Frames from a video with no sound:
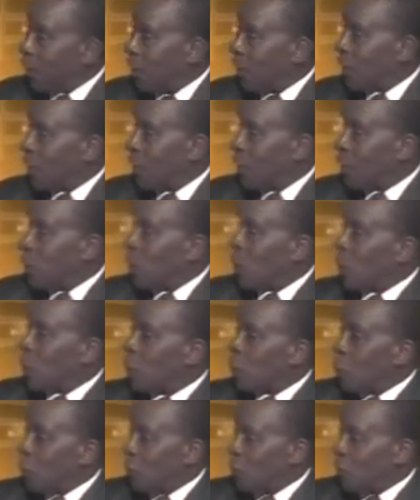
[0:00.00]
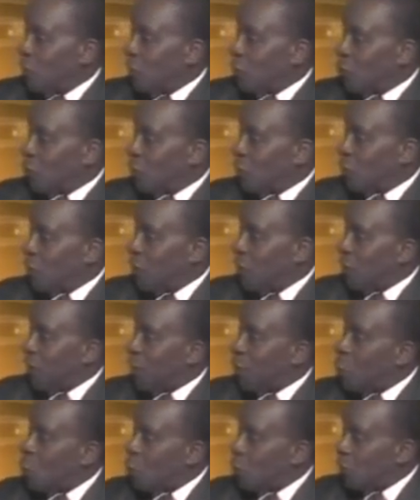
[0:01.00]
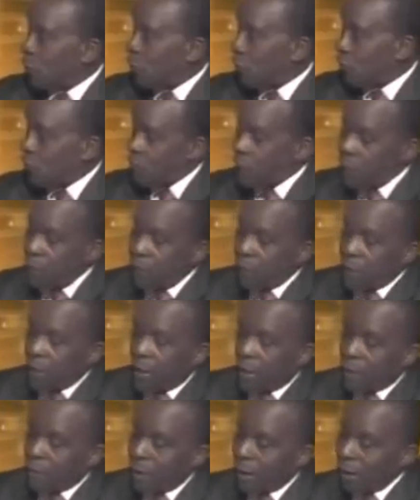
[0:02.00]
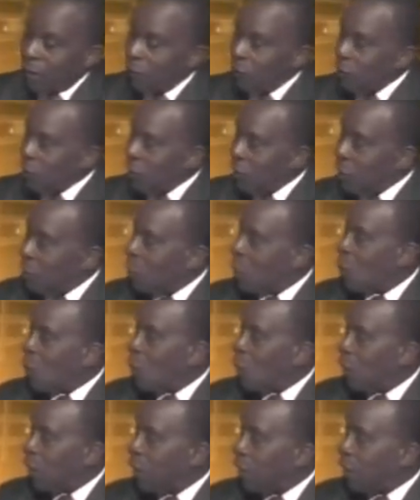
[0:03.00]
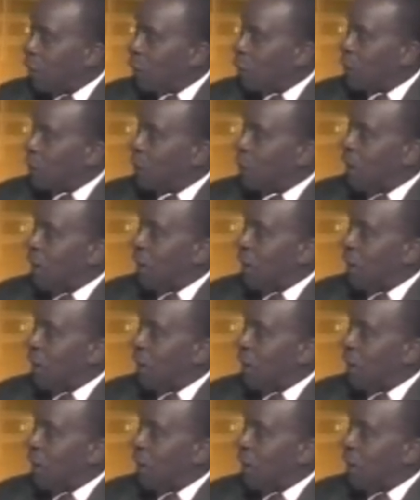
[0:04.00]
athletes are now expressing interest, and their coaches and managers are now calling and want to